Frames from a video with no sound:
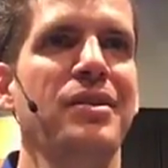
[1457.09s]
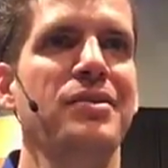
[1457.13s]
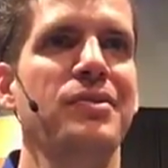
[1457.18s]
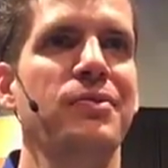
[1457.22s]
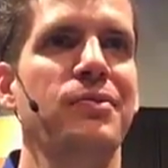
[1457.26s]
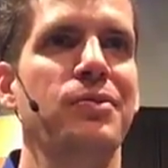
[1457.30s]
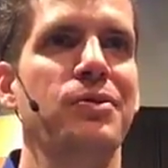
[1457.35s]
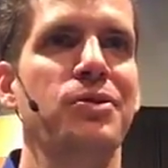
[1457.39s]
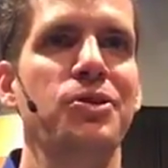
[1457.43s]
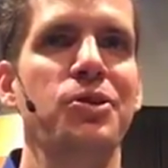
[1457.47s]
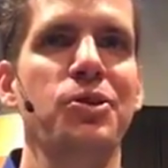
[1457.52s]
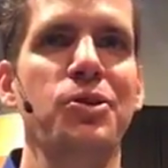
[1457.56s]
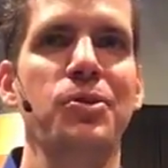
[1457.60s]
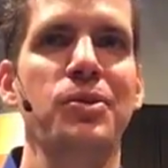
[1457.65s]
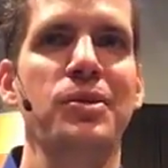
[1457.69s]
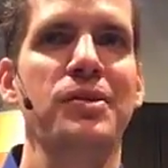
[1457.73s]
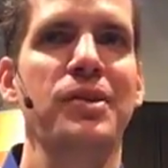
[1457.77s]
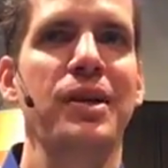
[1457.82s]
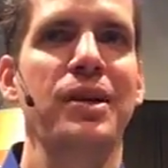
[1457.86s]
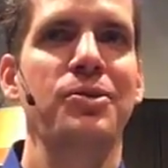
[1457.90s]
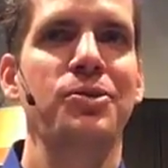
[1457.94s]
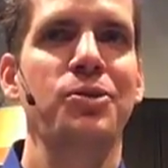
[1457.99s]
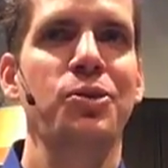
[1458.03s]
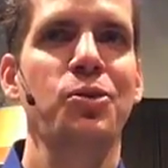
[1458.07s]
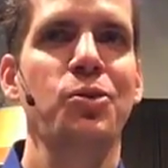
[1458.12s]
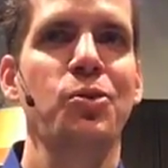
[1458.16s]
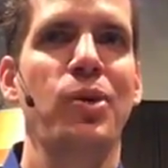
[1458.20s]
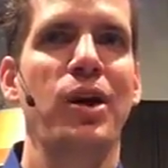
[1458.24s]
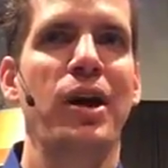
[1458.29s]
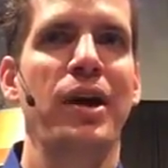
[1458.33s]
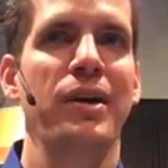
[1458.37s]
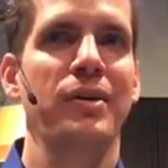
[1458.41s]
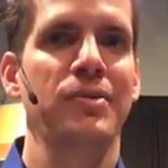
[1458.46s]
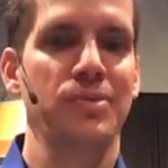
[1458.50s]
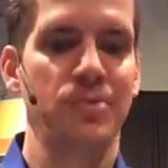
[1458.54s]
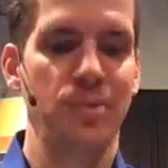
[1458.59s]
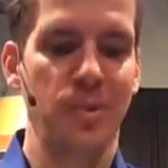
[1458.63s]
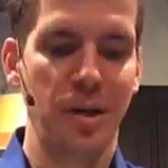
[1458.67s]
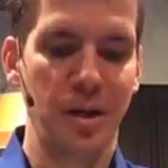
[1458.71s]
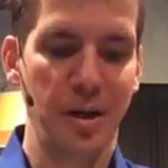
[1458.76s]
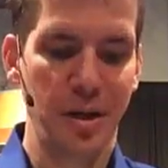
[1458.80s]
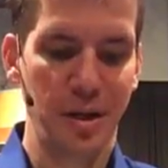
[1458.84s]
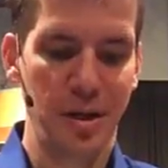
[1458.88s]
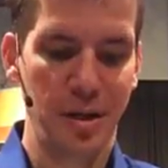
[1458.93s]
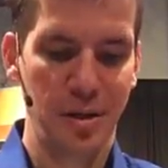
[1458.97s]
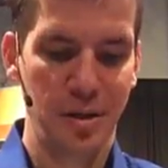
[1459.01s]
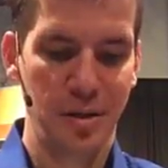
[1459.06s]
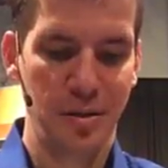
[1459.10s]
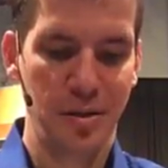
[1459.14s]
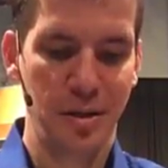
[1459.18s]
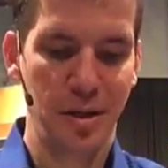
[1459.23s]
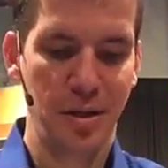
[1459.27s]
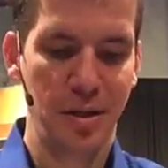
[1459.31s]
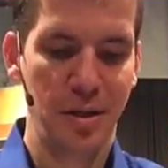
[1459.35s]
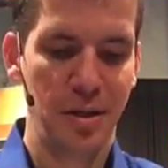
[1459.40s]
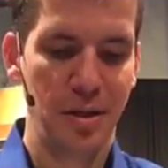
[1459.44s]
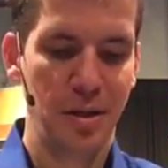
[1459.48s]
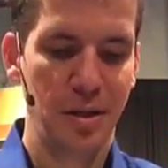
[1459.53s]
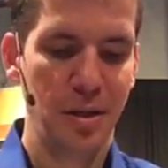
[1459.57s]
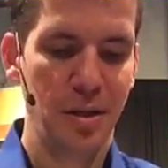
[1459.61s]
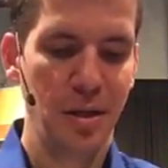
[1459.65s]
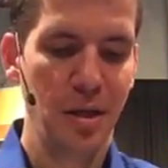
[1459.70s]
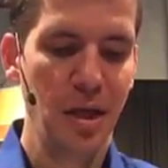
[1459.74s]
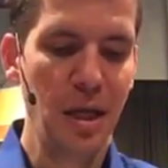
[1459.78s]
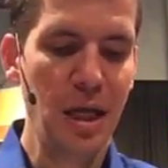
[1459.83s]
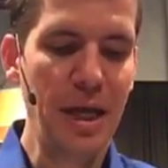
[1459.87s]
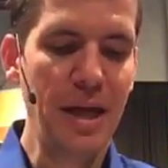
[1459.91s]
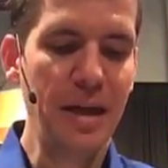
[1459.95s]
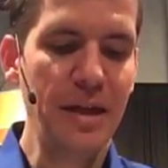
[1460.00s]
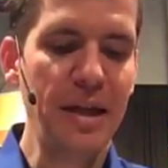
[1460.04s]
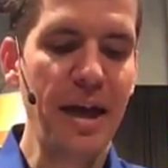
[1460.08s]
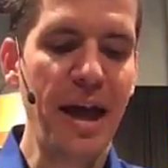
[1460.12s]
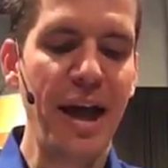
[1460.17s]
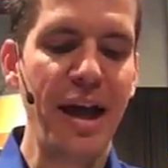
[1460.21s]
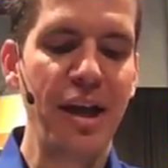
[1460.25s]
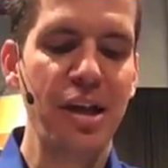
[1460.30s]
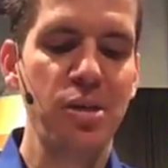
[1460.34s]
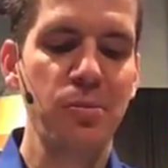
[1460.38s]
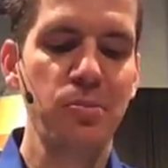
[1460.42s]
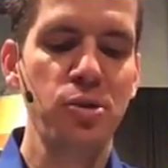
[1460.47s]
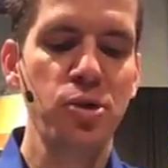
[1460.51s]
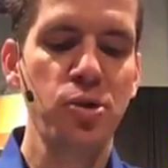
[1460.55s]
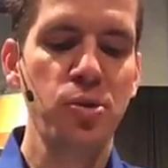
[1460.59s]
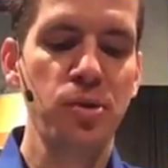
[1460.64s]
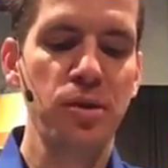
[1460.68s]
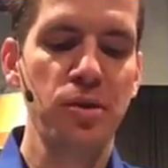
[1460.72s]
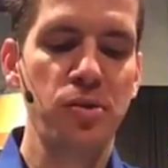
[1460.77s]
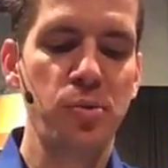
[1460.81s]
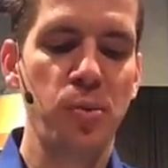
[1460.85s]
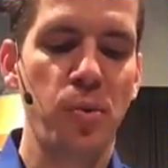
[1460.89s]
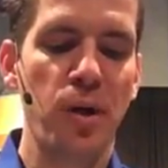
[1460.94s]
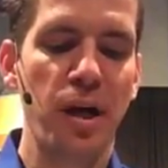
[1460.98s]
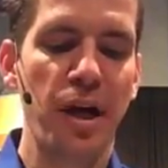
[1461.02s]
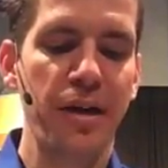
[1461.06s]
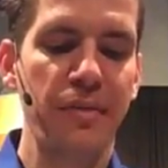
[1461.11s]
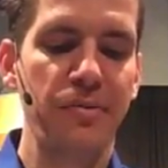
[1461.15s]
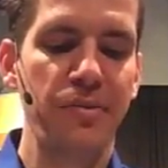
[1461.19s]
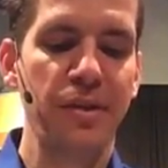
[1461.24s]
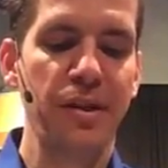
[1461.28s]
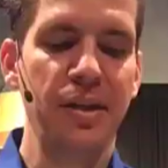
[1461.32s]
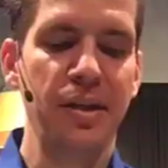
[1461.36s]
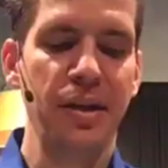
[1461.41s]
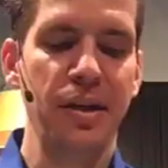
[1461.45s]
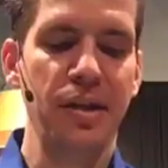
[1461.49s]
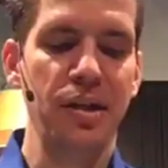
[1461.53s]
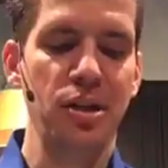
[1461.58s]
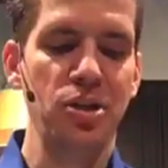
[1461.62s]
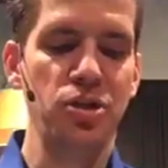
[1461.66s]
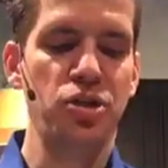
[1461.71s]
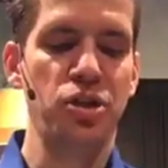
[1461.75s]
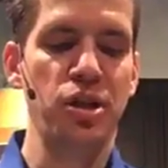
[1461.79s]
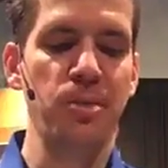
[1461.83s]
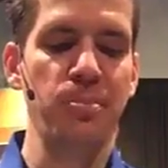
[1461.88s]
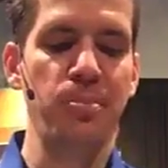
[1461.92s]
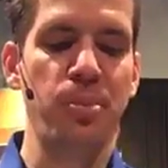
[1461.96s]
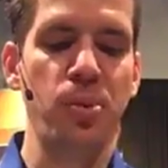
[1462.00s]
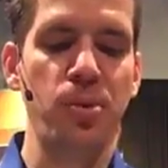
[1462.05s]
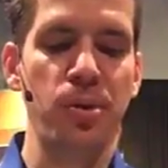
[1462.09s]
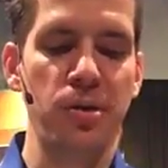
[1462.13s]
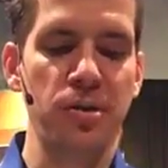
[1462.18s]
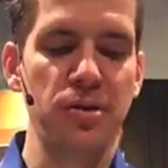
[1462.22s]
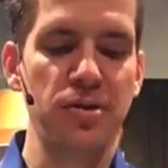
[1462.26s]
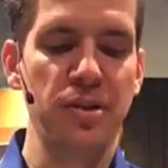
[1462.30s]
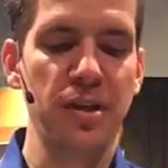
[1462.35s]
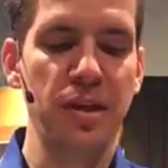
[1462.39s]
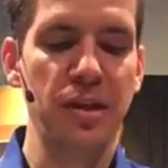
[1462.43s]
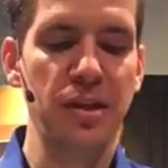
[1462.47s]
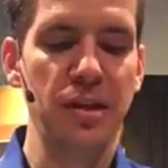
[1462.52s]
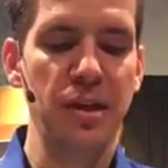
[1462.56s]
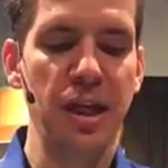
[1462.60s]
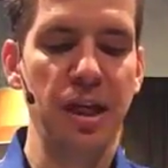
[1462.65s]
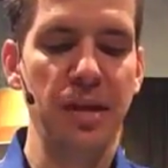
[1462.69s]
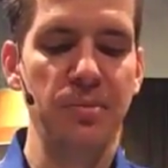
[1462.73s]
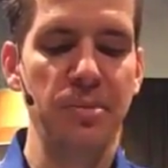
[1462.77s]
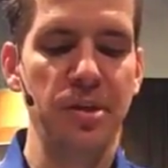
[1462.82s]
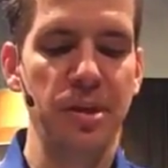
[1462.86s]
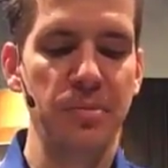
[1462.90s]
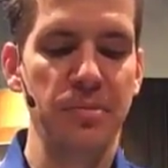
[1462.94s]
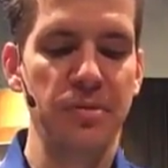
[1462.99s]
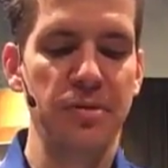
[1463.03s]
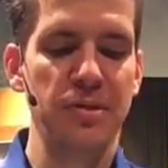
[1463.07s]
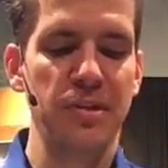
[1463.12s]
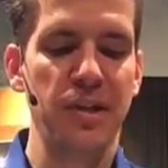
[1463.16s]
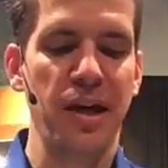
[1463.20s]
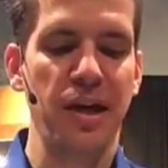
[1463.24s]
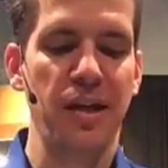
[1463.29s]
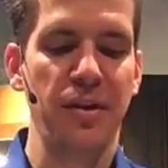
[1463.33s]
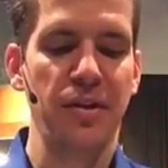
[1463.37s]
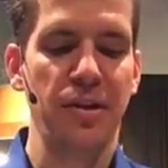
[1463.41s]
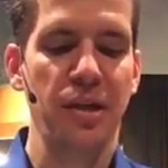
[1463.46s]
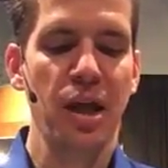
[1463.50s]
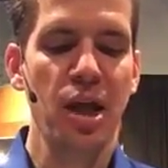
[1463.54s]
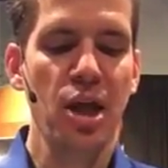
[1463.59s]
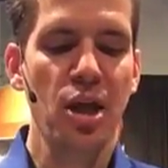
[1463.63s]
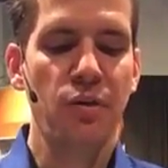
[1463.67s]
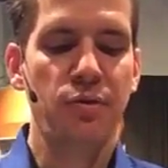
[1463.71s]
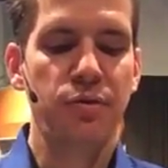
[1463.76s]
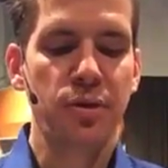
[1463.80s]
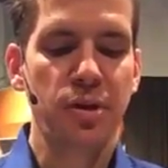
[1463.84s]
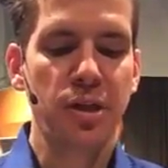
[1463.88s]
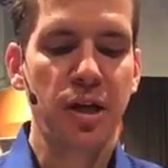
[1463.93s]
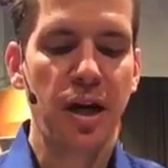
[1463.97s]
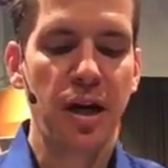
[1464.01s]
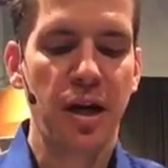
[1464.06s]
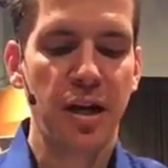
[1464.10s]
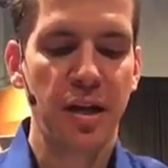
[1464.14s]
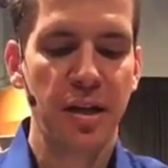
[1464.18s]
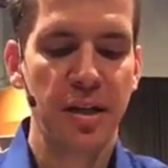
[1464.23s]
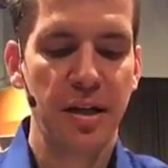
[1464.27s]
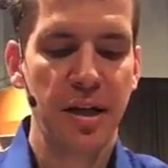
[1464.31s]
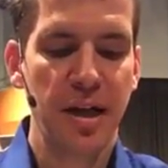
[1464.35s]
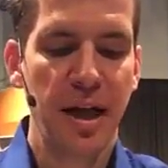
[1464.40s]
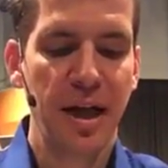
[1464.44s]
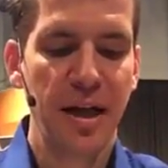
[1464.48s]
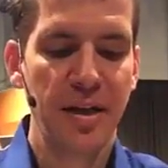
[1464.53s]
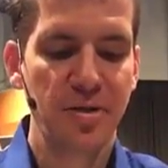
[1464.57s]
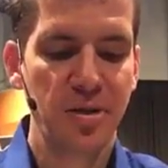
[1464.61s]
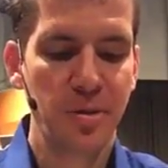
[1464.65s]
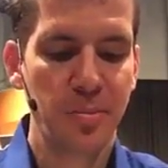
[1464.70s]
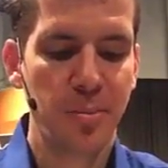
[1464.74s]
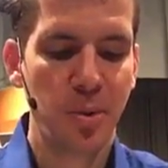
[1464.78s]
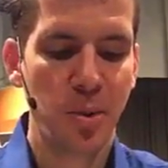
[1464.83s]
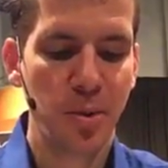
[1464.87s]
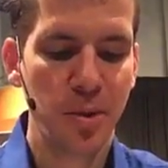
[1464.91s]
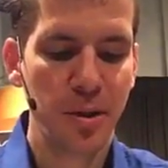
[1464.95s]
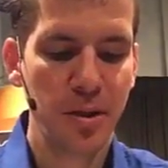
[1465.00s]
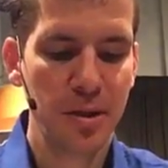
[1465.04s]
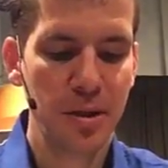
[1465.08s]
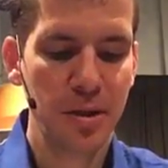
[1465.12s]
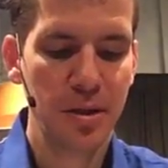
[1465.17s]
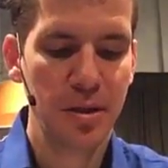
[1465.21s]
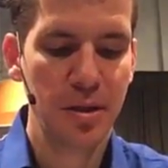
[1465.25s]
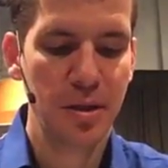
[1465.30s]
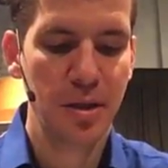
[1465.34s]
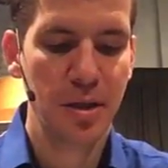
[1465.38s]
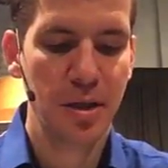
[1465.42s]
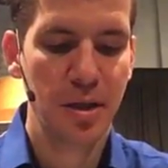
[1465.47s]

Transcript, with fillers: For two, he's got two wives. Why? Right? And Adam knew his wife again, and she bore a son, named him Seth. For God has appointed